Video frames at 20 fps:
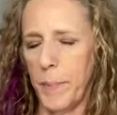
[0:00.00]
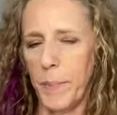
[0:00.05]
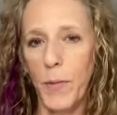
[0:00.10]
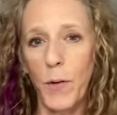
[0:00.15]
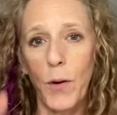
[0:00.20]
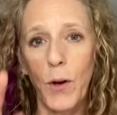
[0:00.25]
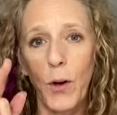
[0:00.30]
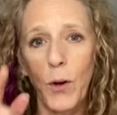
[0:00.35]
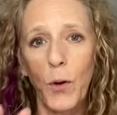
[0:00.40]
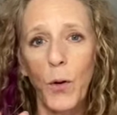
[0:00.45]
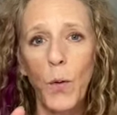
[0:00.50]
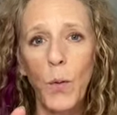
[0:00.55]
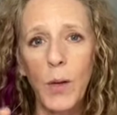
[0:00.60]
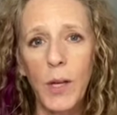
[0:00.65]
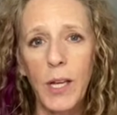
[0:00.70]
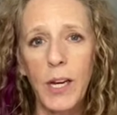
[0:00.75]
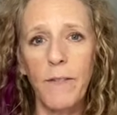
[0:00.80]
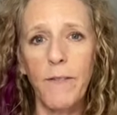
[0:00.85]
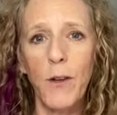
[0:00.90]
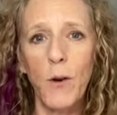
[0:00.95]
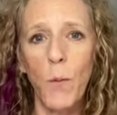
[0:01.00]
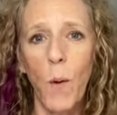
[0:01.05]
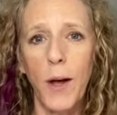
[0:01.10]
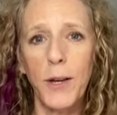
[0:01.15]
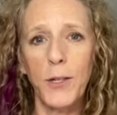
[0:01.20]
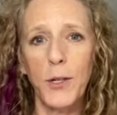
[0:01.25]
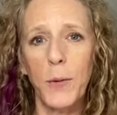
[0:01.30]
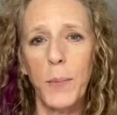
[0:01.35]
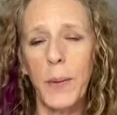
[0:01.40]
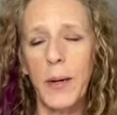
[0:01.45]
You can Google it if you
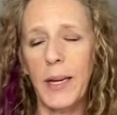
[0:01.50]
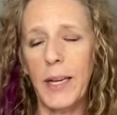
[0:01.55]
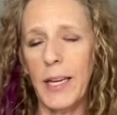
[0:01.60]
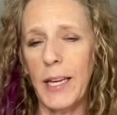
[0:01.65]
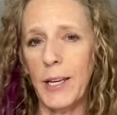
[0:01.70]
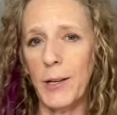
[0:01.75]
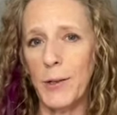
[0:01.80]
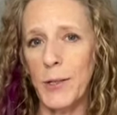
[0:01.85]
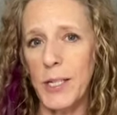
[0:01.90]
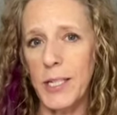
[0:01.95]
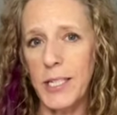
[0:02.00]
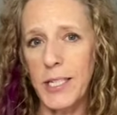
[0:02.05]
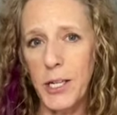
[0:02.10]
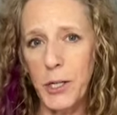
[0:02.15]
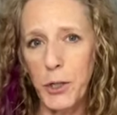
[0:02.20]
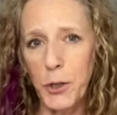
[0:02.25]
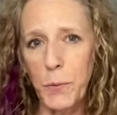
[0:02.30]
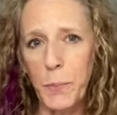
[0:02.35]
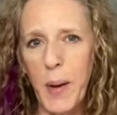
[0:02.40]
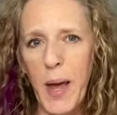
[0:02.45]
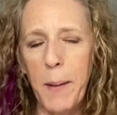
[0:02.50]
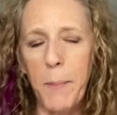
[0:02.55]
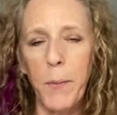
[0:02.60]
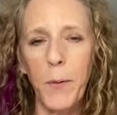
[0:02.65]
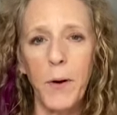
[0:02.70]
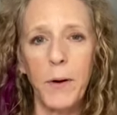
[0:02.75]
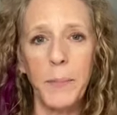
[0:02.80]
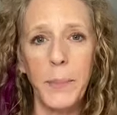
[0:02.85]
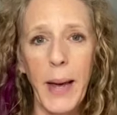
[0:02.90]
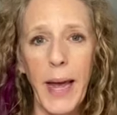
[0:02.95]
want to, but he uses tissue
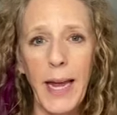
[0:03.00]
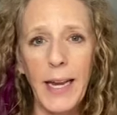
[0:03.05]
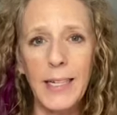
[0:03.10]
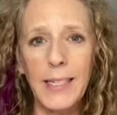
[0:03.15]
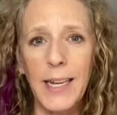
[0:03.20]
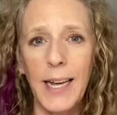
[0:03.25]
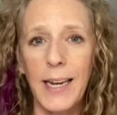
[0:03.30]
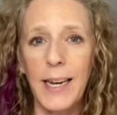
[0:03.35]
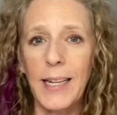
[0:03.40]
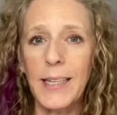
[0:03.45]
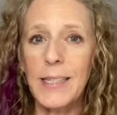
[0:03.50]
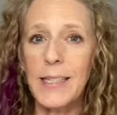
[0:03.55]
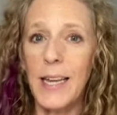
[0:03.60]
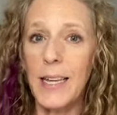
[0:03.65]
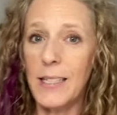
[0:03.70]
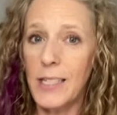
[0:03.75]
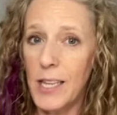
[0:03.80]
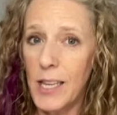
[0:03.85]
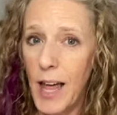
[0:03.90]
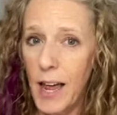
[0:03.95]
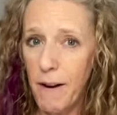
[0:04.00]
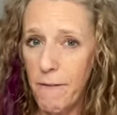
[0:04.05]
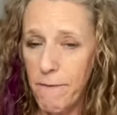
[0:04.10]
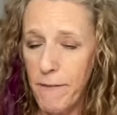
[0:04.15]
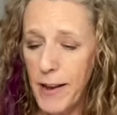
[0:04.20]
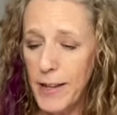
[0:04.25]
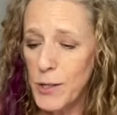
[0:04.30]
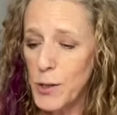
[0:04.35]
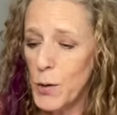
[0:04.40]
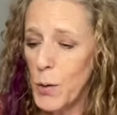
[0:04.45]
paper and paint, and it's a lot of
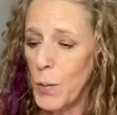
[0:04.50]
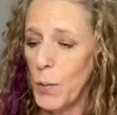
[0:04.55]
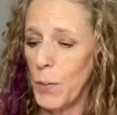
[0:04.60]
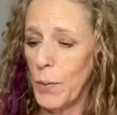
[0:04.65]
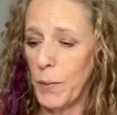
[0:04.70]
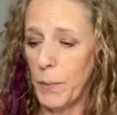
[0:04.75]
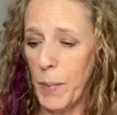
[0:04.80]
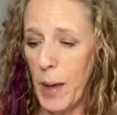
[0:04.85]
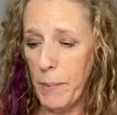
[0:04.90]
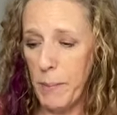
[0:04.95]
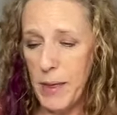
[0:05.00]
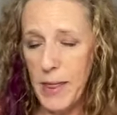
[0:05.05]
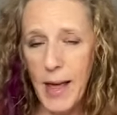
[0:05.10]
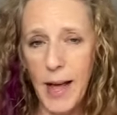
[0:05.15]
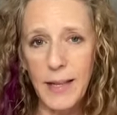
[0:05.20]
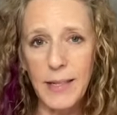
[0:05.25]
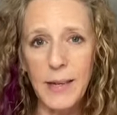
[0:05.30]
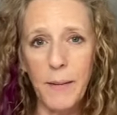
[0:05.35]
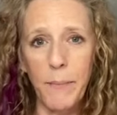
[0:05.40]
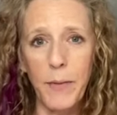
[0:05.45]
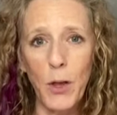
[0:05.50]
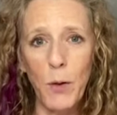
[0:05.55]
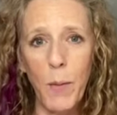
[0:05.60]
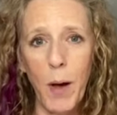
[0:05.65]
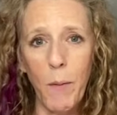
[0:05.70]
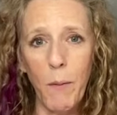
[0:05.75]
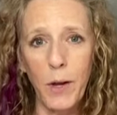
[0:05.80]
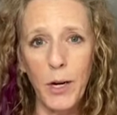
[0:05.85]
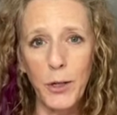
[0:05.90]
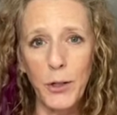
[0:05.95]
fun. So maybe that's something you
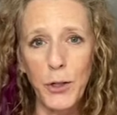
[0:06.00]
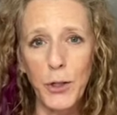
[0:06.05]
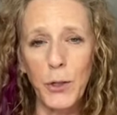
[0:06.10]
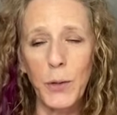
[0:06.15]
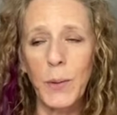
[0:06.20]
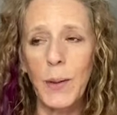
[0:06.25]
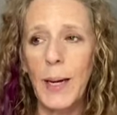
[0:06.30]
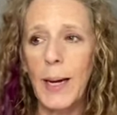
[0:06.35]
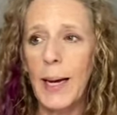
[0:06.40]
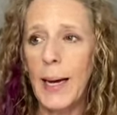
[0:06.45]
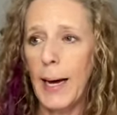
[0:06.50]
might want to do.